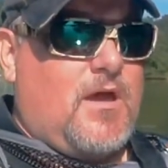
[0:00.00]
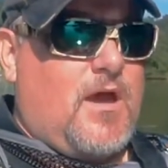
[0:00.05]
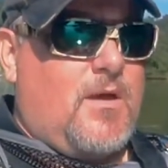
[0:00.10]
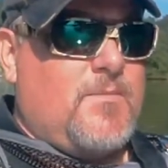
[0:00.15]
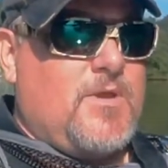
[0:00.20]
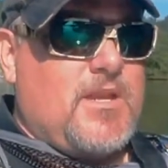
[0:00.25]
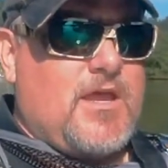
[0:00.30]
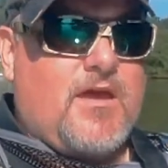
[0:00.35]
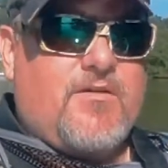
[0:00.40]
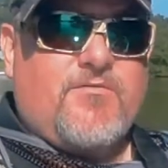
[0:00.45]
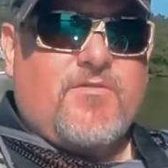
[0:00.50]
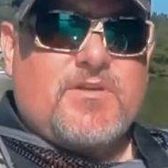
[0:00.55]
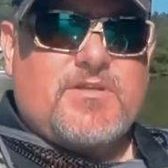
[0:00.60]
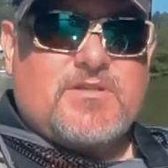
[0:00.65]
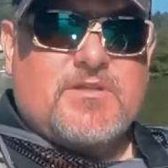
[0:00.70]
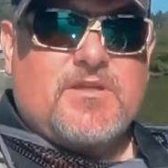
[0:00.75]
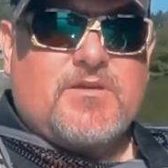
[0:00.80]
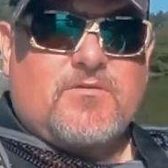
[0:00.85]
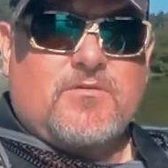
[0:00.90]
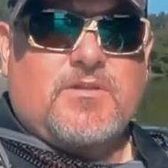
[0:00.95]
I mean, every
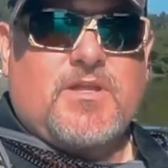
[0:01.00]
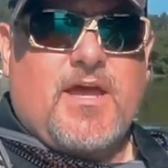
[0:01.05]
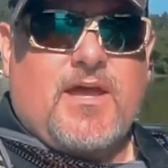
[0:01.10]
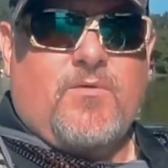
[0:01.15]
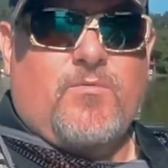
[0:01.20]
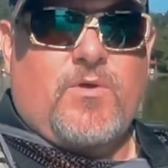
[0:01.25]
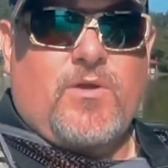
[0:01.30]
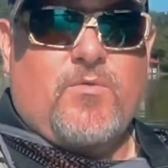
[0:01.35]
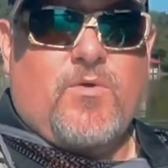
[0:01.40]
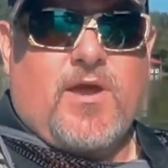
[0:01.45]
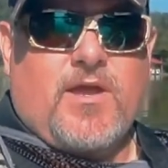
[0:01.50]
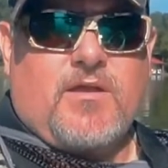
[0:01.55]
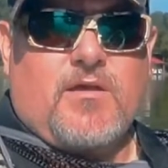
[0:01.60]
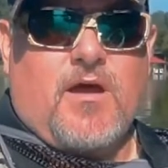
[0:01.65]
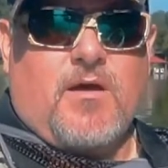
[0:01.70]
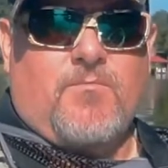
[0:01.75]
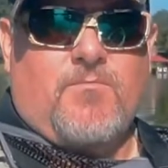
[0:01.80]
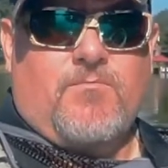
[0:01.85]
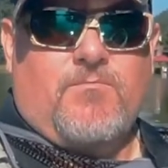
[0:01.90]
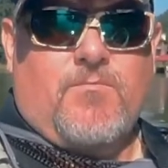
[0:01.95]
single day we wake
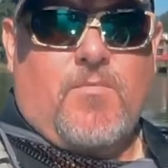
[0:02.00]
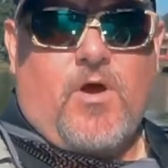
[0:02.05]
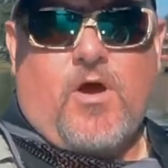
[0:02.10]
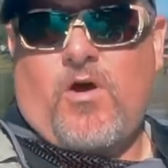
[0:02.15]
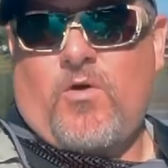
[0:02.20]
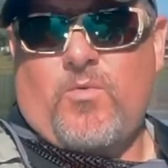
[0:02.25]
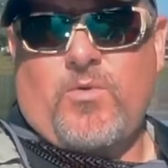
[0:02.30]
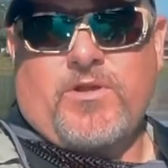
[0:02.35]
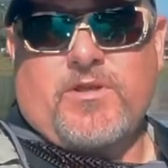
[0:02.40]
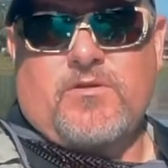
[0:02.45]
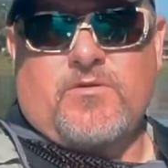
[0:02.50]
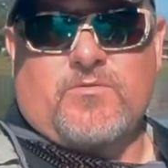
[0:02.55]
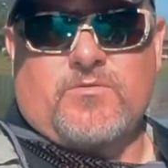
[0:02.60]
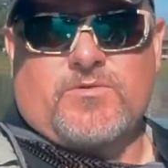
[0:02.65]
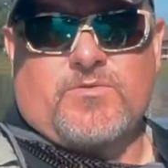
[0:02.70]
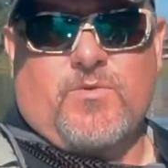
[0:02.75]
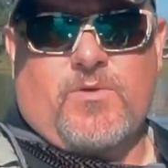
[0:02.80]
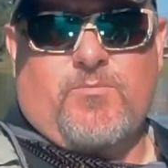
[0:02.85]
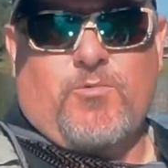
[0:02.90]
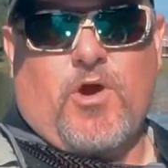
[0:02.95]
up, all we do
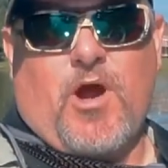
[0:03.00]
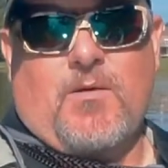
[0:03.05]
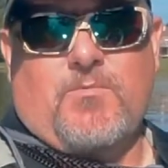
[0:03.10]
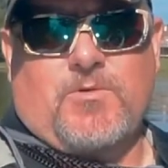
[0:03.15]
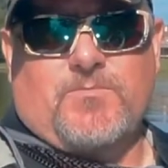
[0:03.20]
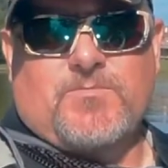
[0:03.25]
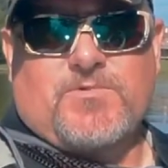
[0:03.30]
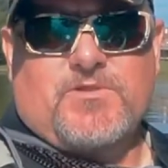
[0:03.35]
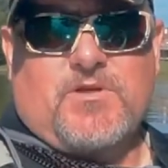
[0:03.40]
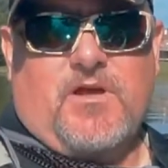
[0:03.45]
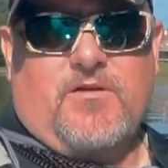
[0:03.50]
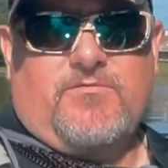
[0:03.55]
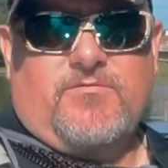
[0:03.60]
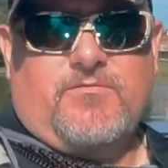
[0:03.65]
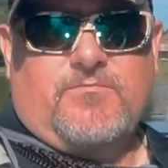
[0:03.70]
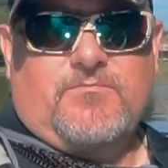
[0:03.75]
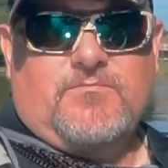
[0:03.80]
is we problem solve.